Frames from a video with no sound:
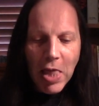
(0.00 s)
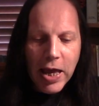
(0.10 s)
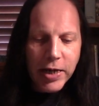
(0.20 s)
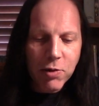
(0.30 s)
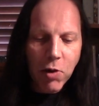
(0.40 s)

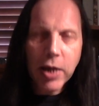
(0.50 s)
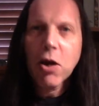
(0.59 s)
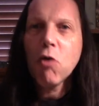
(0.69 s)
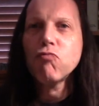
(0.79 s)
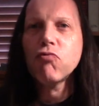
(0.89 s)
Anyway,
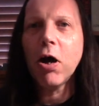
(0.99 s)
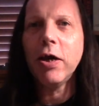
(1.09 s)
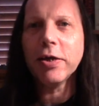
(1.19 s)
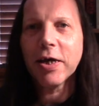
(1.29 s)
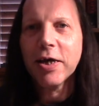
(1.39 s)

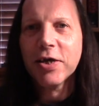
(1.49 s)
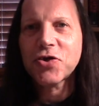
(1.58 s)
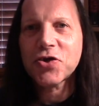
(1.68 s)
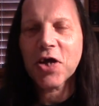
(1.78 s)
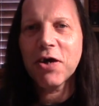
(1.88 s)
right,
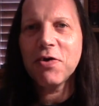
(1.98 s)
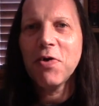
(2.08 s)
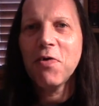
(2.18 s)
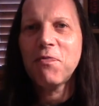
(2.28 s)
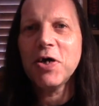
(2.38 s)

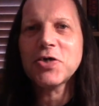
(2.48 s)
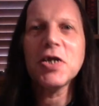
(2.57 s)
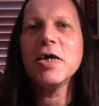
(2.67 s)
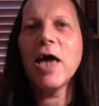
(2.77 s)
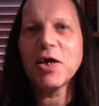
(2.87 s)
so
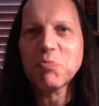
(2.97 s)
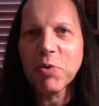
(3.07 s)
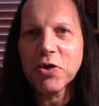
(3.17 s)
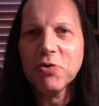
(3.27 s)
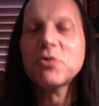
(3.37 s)
firstly, as
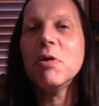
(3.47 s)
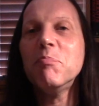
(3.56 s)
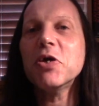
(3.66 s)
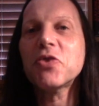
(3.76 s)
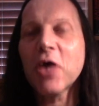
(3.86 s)
per usual, a
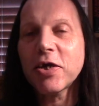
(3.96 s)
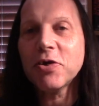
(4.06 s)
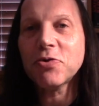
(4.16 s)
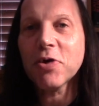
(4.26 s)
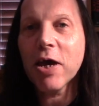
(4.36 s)
big thank
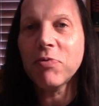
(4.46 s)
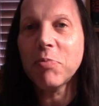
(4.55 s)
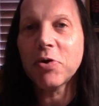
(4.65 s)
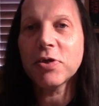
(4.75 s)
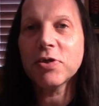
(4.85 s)
you to
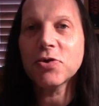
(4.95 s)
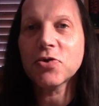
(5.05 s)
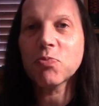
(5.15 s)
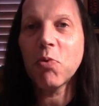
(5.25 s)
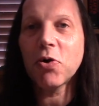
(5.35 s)
everybody
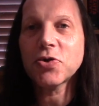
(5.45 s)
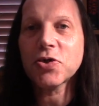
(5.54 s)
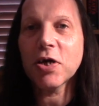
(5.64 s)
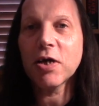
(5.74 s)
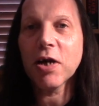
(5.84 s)
that's
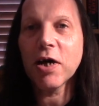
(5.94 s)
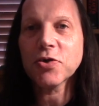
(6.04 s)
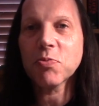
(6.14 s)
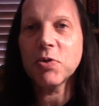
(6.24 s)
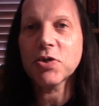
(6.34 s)
watched
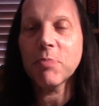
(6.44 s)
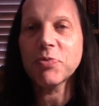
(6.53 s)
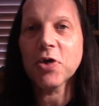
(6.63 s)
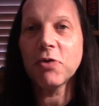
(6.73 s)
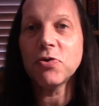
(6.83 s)
last week's
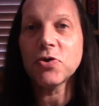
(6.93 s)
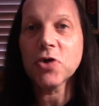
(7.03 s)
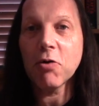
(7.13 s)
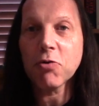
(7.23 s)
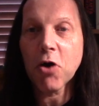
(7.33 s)
episode of the
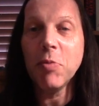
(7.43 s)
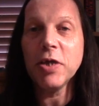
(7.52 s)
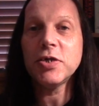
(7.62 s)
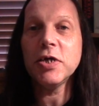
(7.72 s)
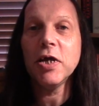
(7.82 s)
show,
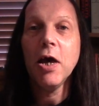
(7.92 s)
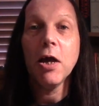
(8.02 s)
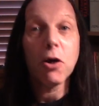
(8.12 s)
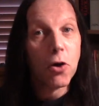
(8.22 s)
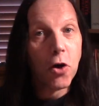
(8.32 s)
commented,
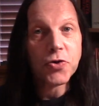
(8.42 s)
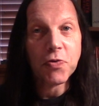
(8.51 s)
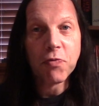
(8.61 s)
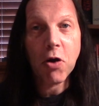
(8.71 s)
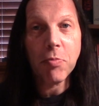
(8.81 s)
lots
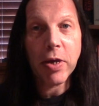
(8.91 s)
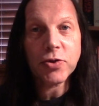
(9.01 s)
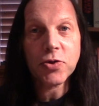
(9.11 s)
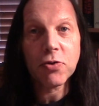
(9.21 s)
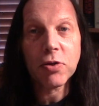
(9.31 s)
of
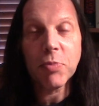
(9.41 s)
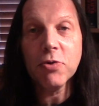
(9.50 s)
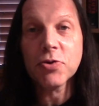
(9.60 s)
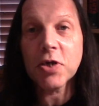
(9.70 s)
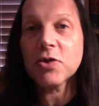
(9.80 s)
comments on the
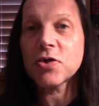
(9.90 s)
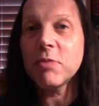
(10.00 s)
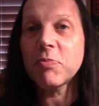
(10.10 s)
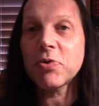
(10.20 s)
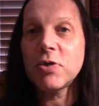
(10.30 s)
music,
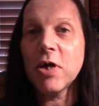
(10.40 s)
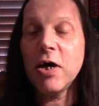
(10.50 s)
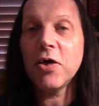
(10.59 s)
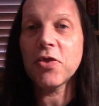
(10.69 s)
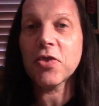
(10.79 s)
seemed
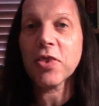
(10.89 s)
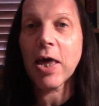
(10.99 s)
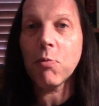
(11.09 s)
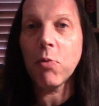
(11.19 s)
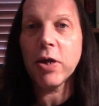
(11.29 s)

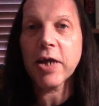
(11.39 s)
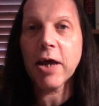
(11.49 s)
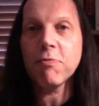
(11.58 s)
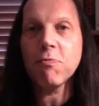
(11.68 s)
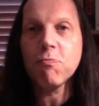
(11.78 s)
that went
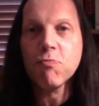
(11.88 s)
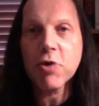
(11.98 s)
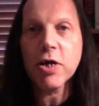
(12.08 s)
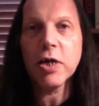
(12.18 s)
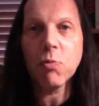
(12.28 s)
down
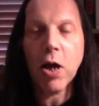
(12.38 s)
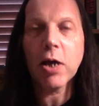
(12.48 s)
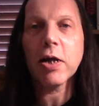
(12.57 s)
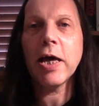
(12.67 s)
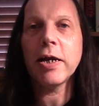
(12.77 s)
really
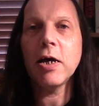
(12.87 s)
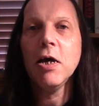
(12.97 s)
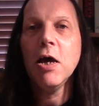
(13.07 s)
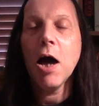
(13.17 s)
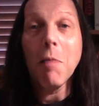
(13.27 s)
well, and
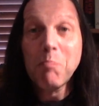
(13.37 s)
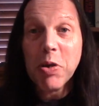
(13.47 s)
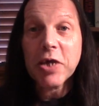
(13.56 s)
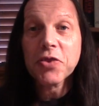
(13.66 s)
a big